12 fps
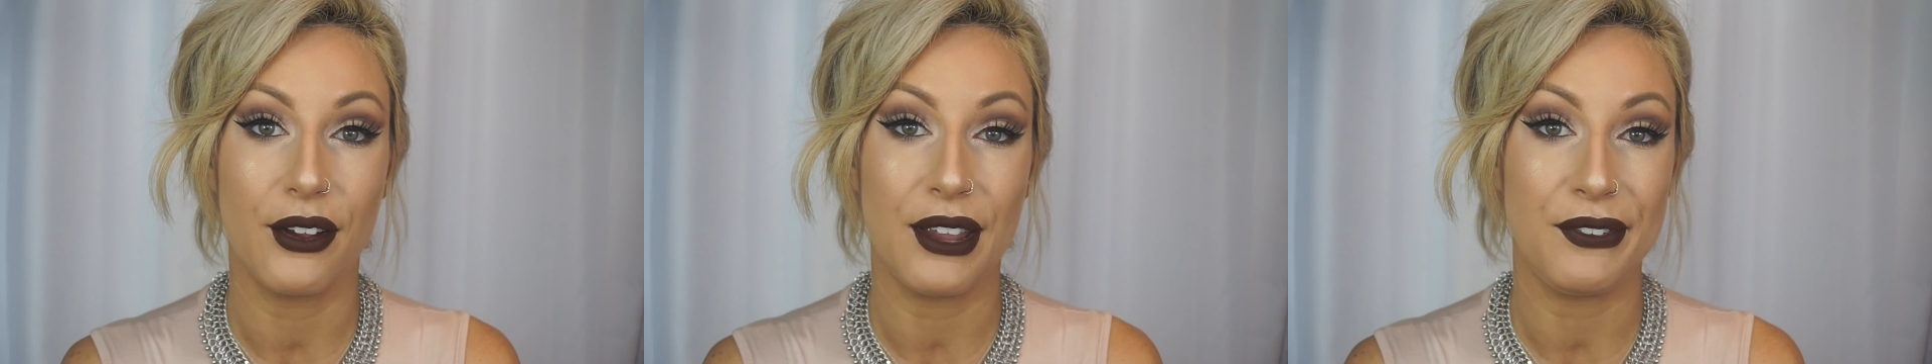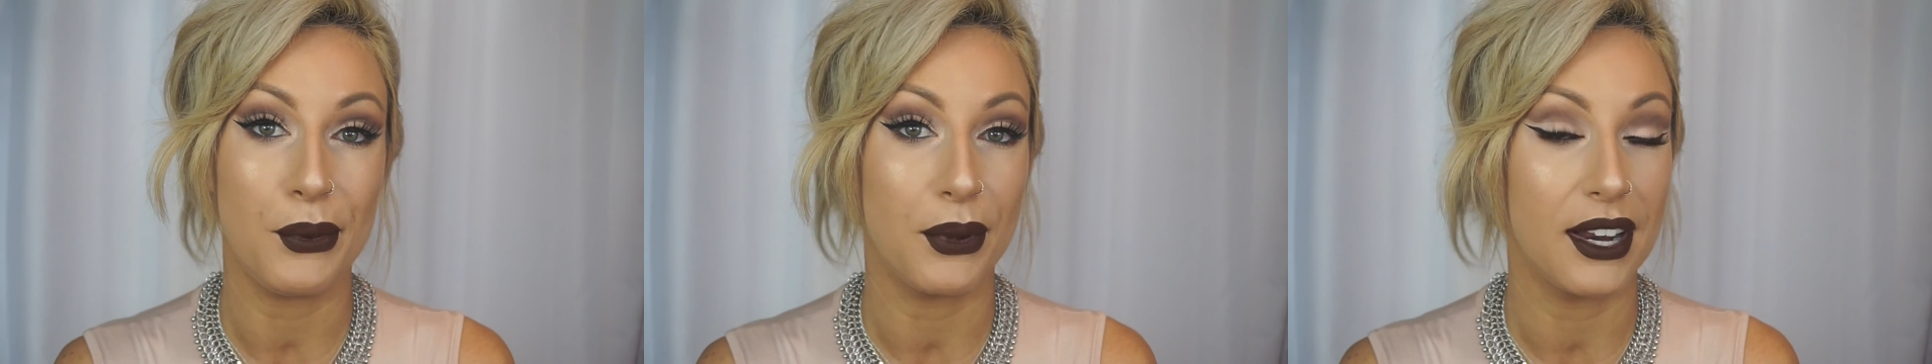
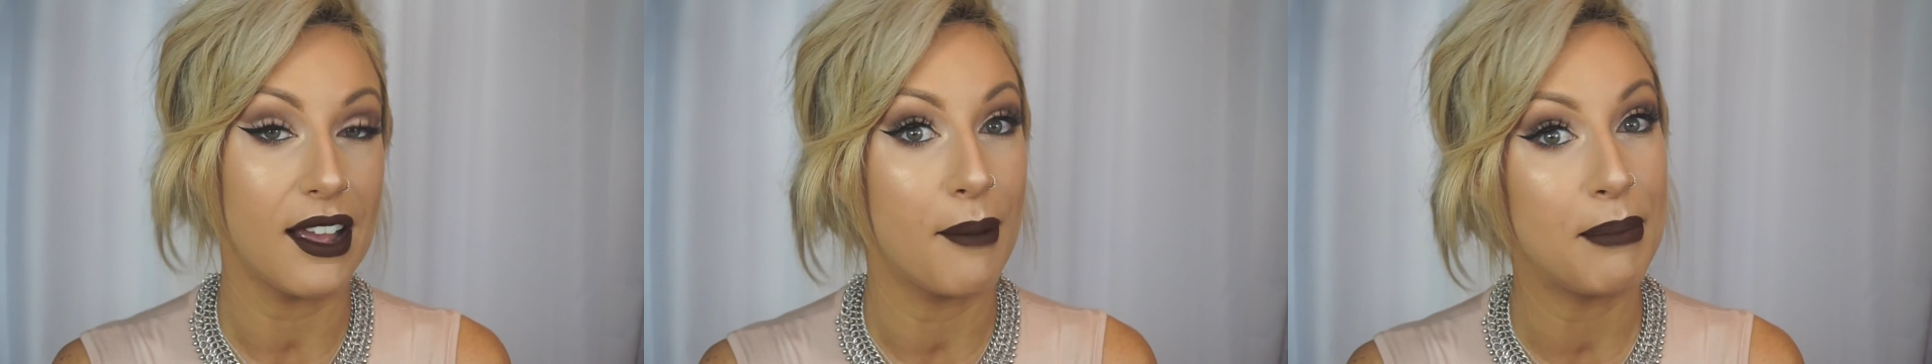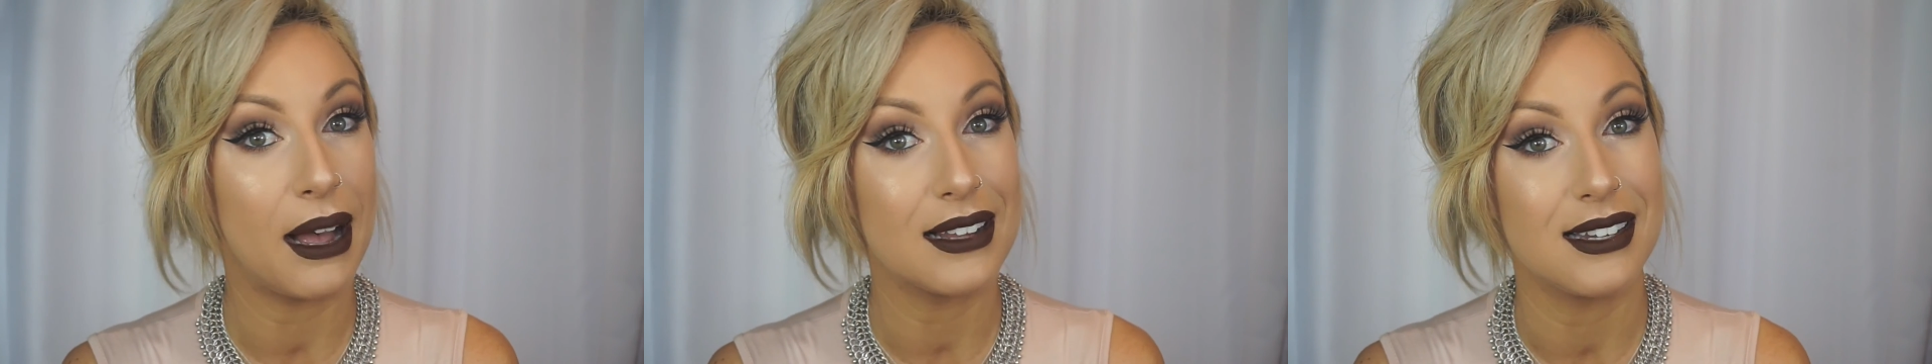if you want to
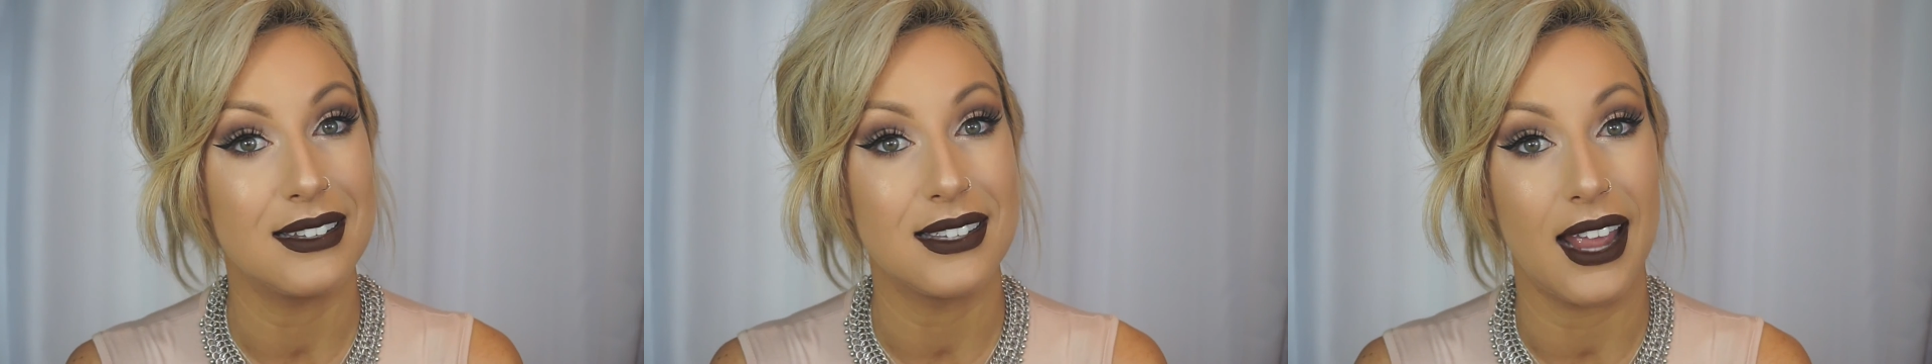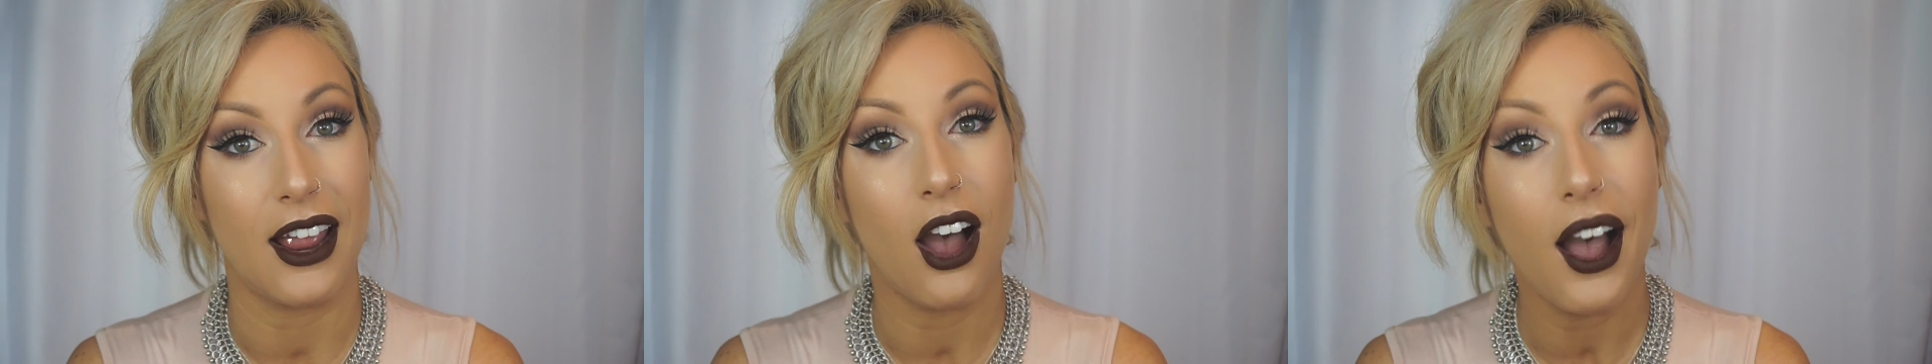come past and
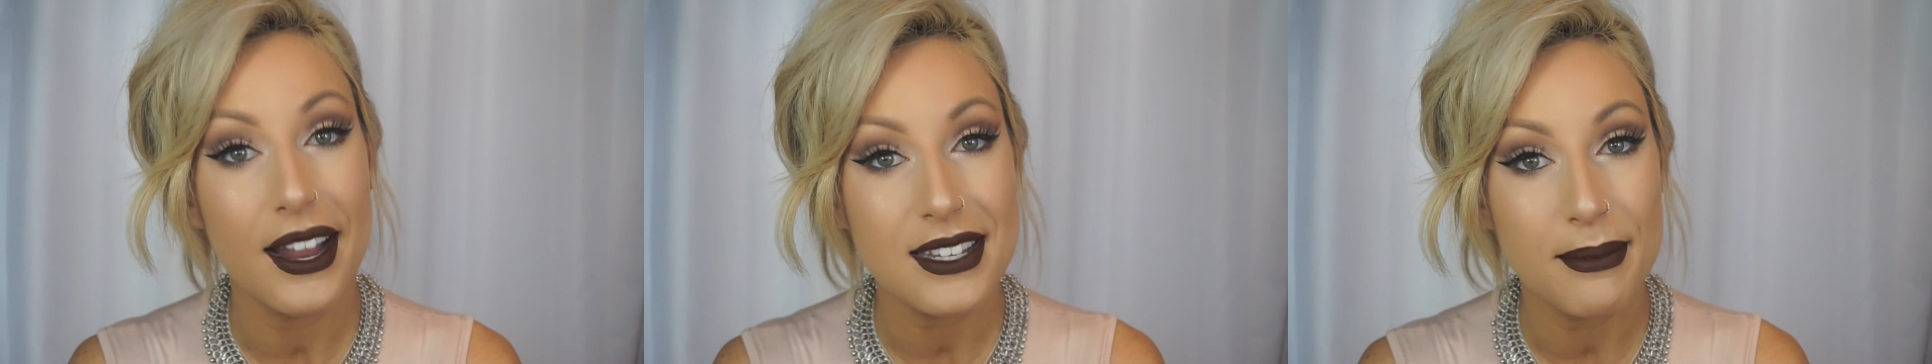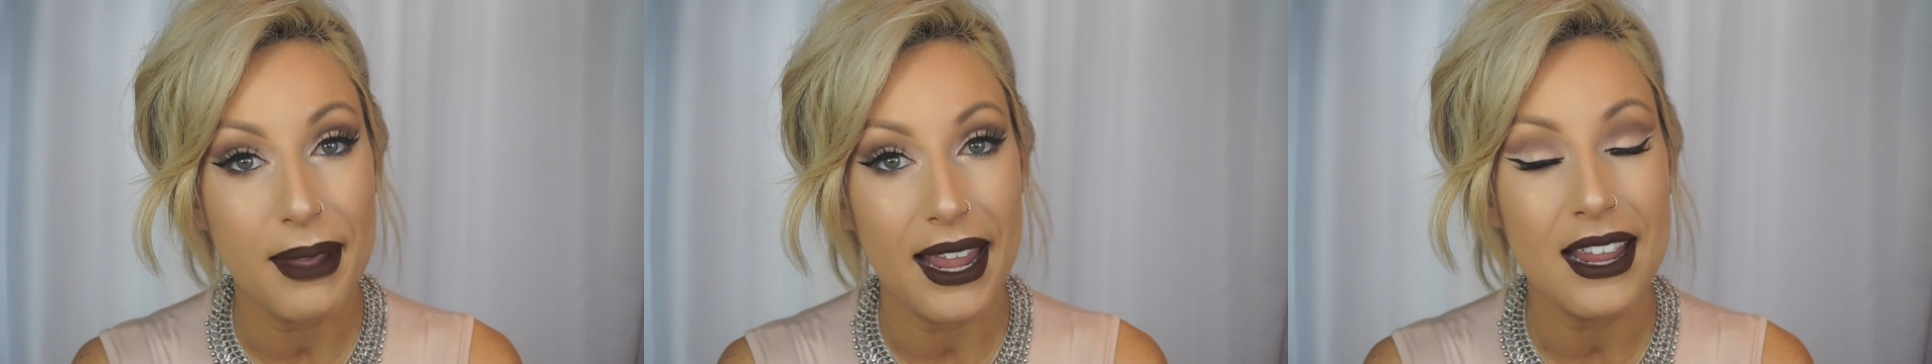say hi
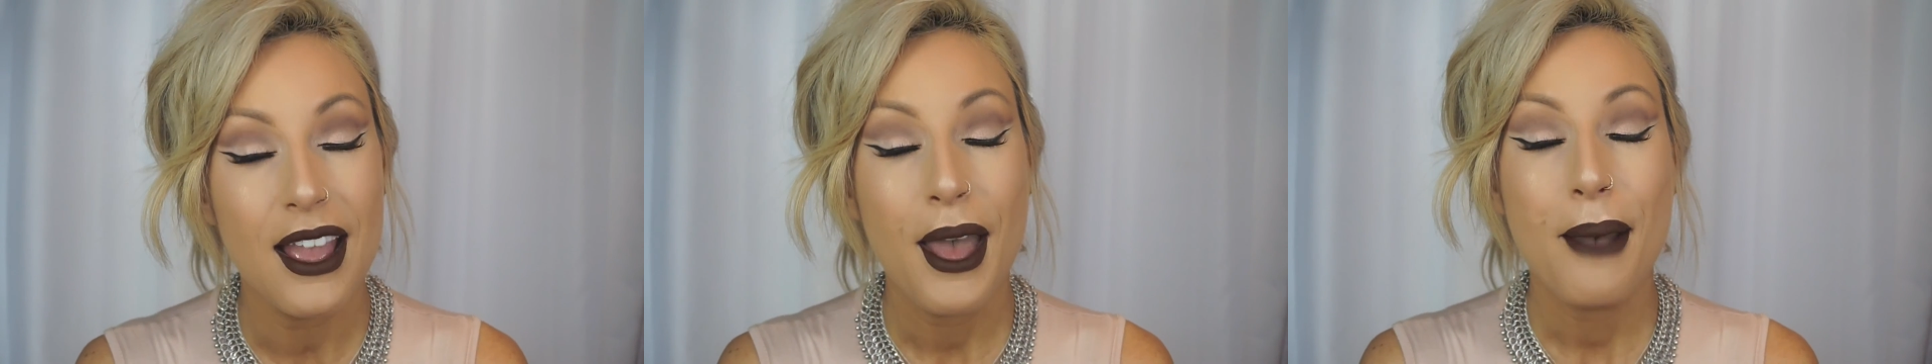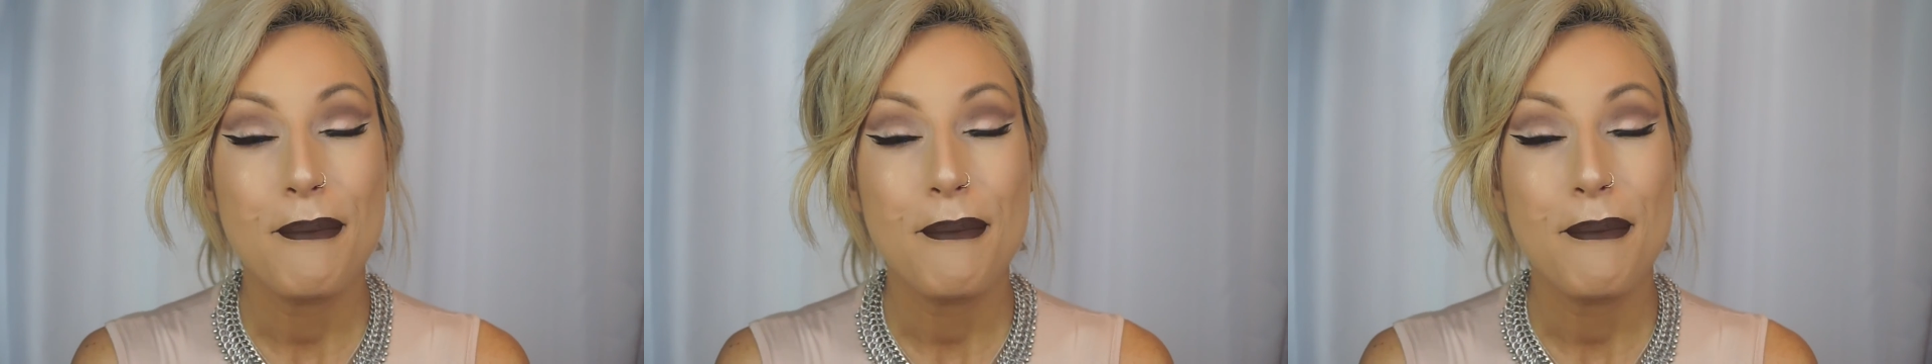to me.